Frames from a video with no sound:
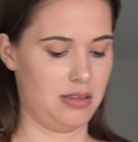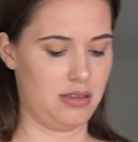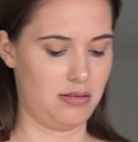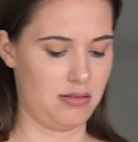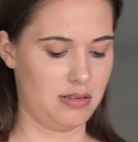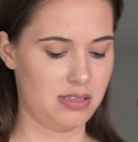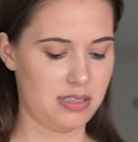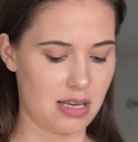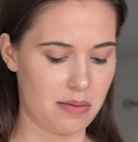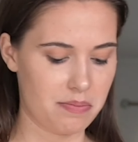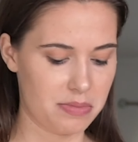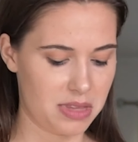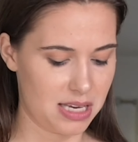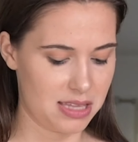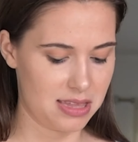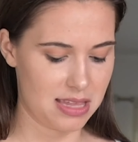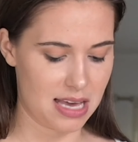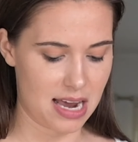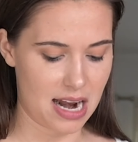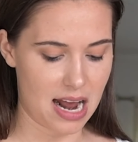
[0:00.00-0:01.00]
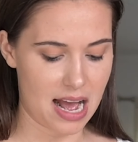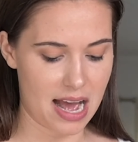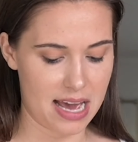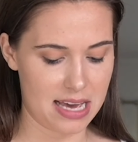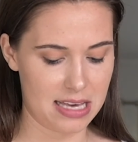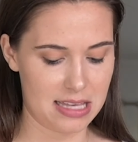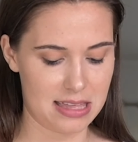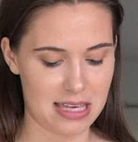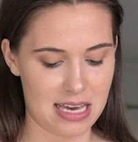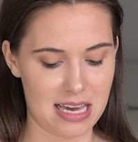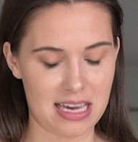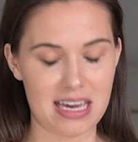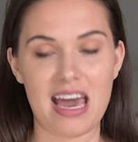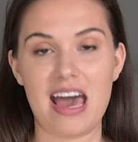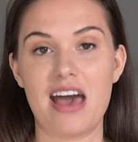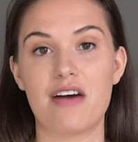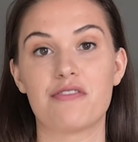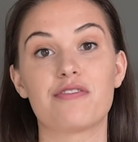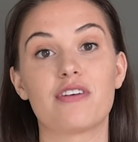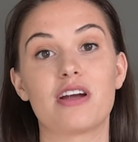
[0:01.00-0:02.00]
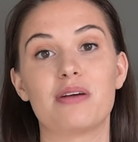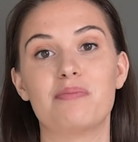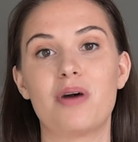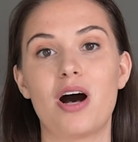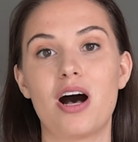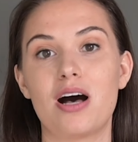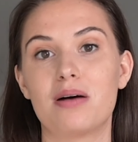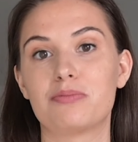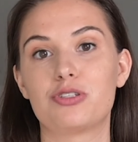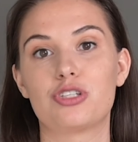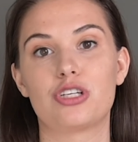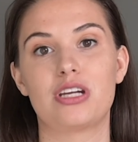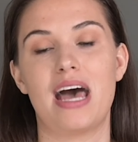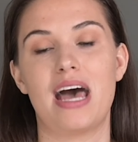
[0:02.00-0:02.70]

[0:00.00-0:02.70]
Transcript: something that I think every mom should